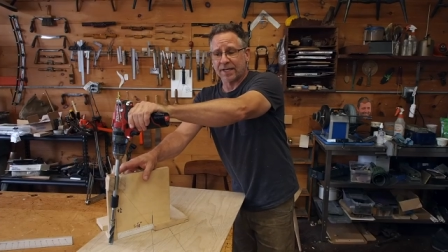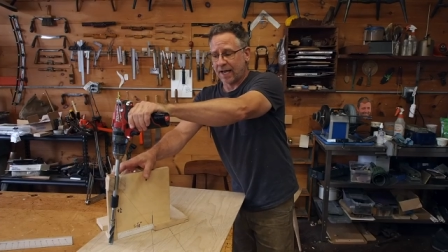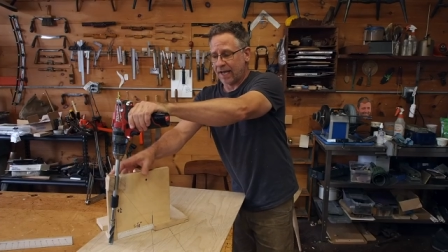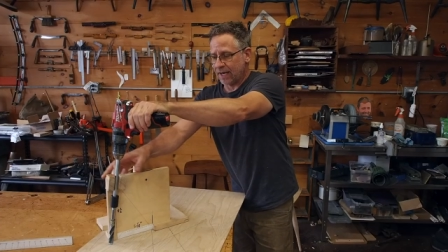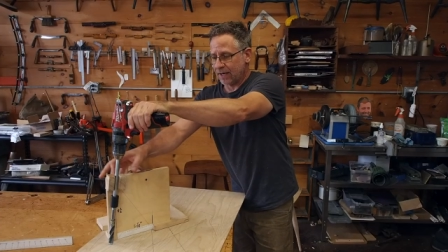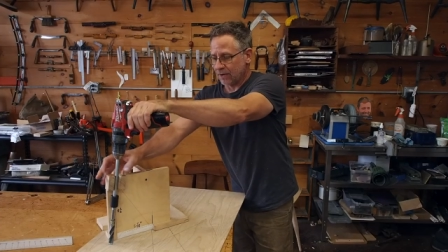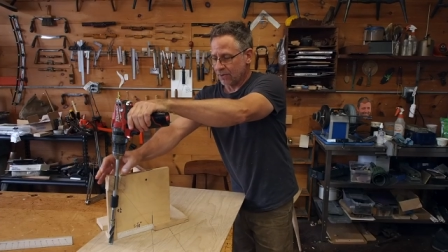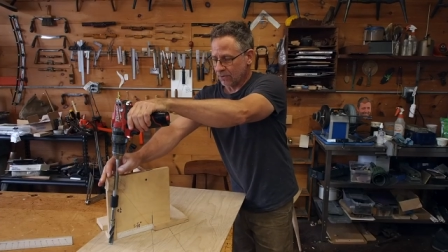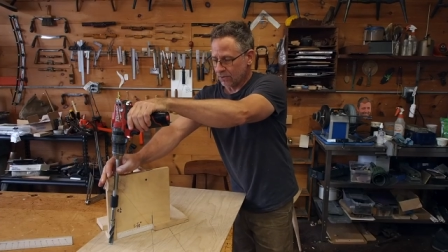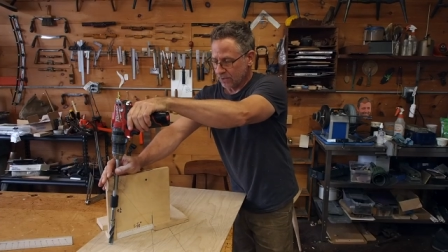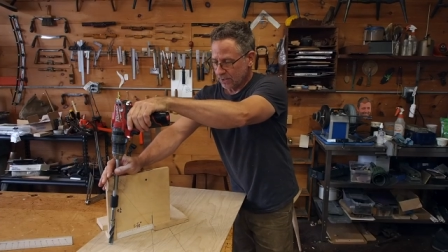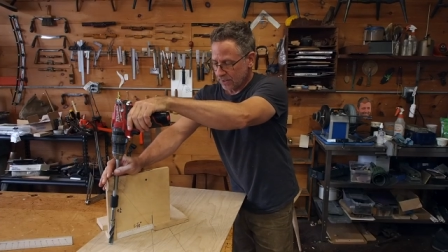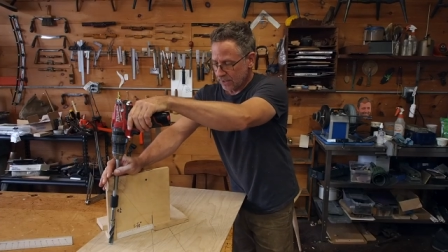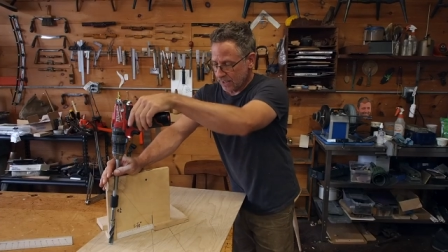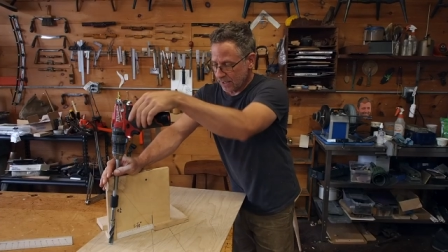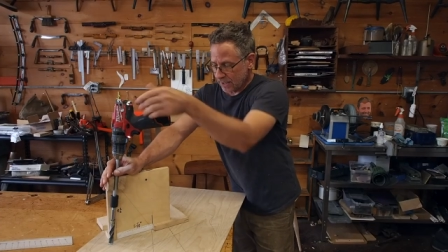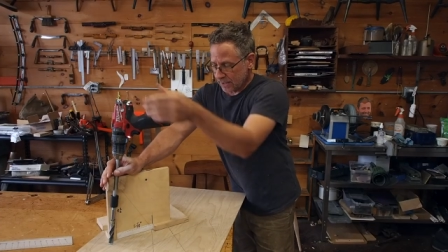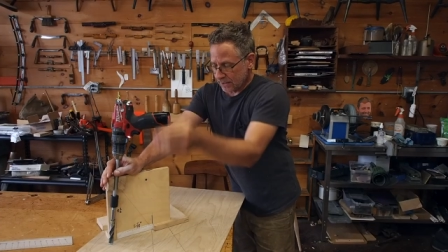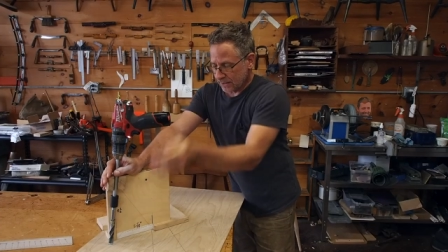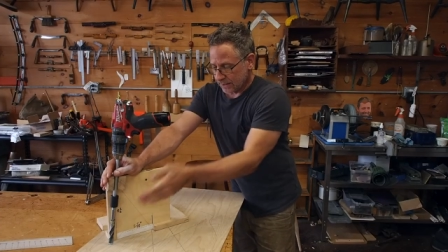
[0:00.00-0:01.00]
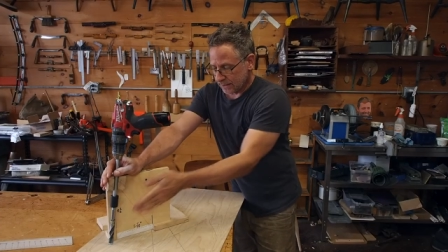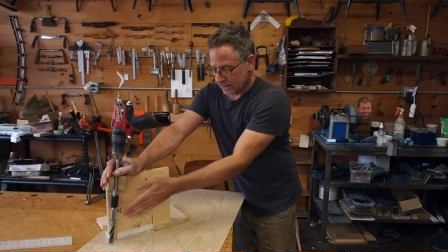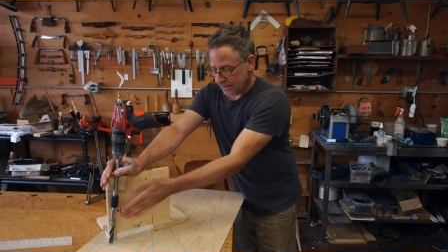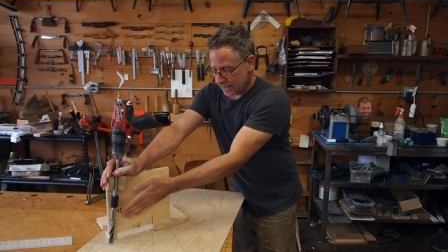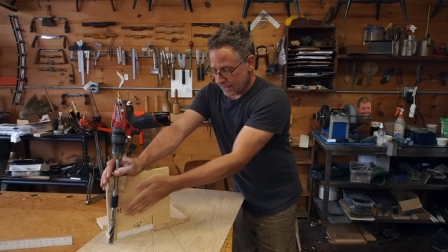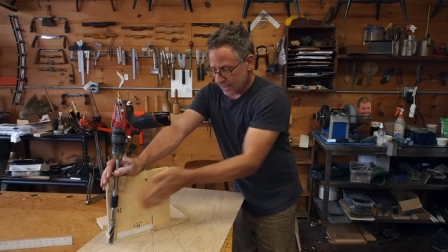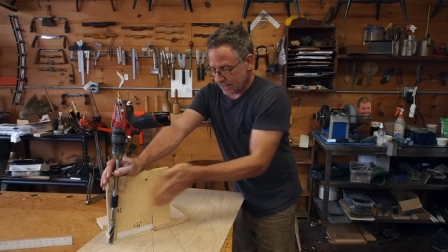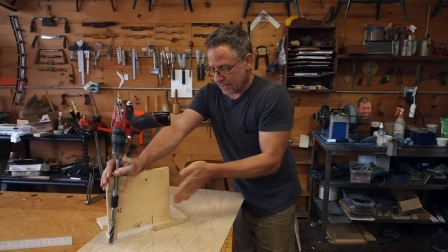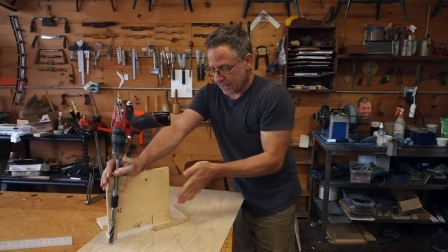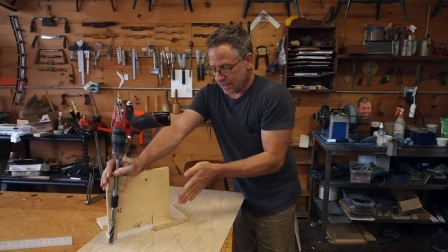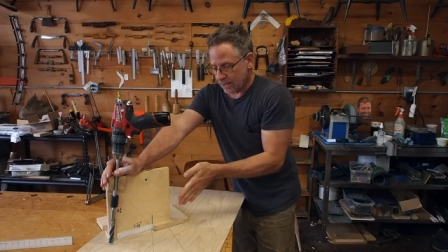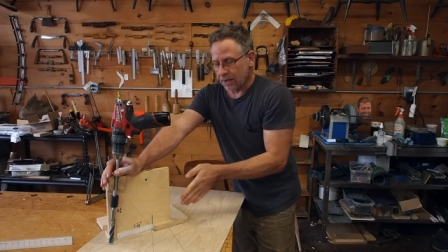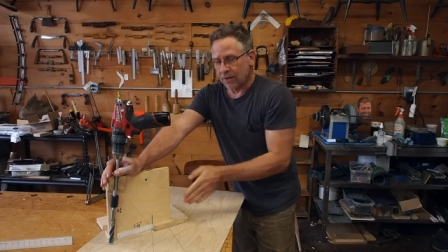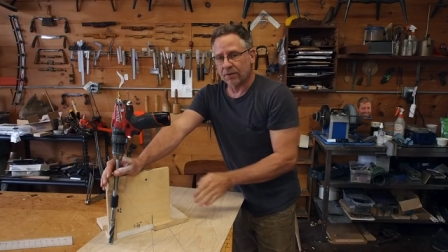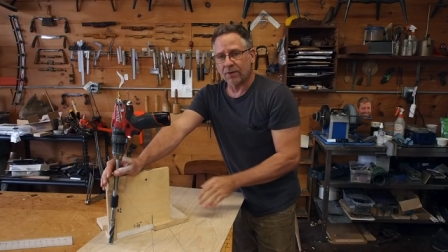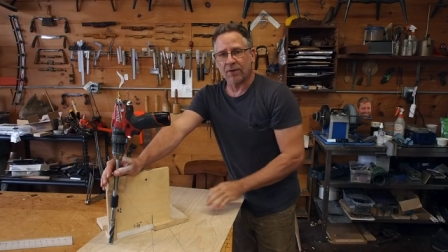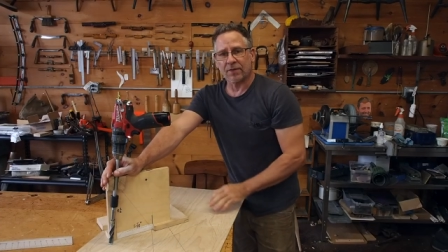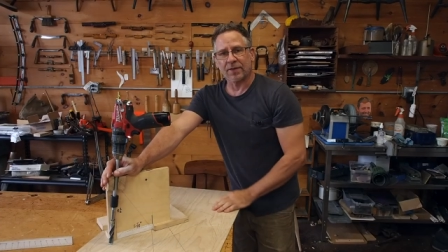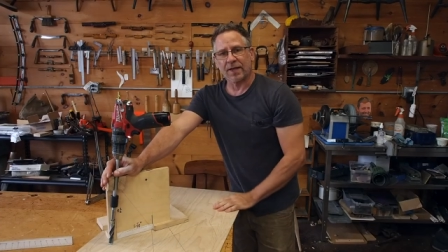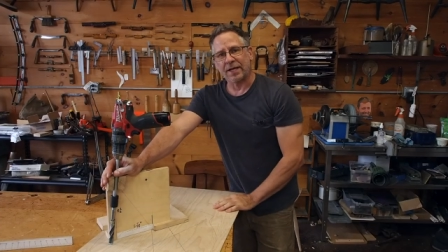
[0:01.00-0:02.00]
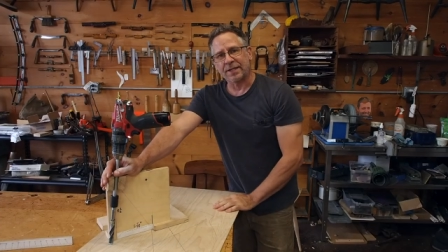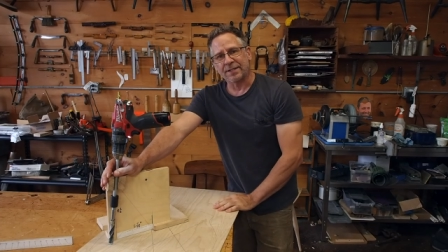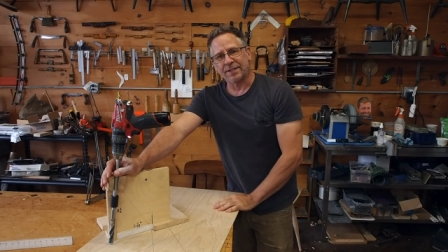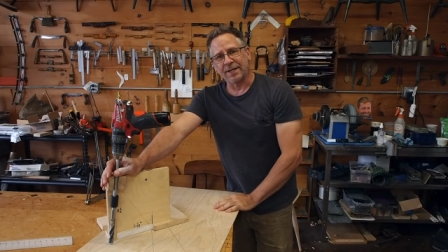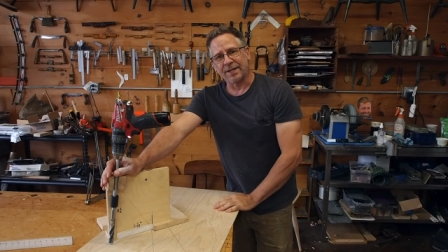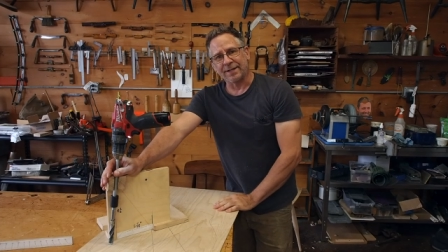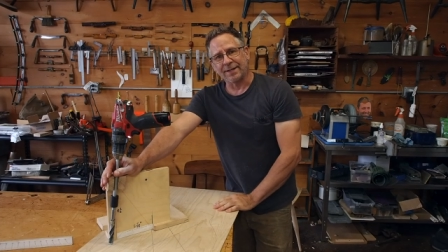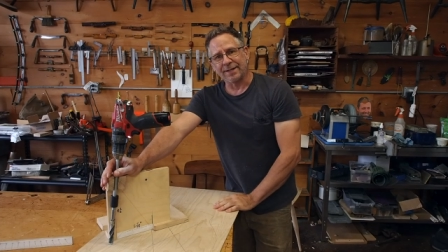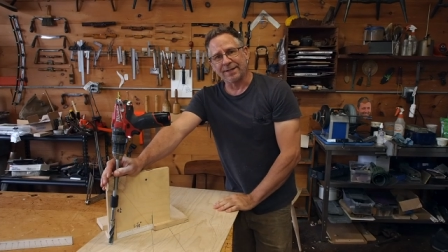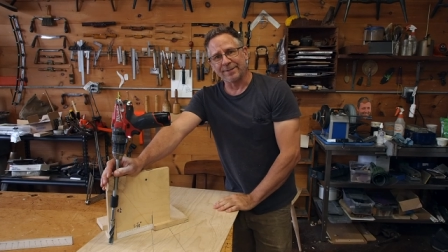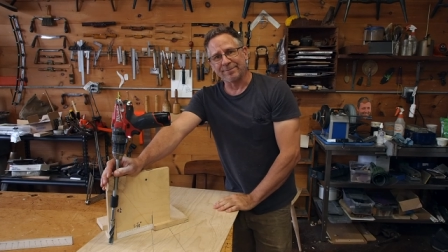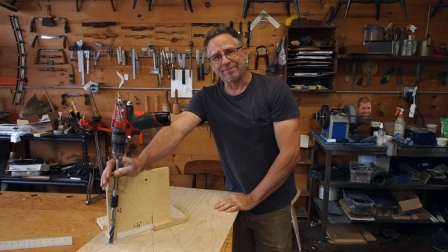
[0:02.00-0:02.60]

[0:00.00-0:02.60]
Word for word: angle leaning along that sight line.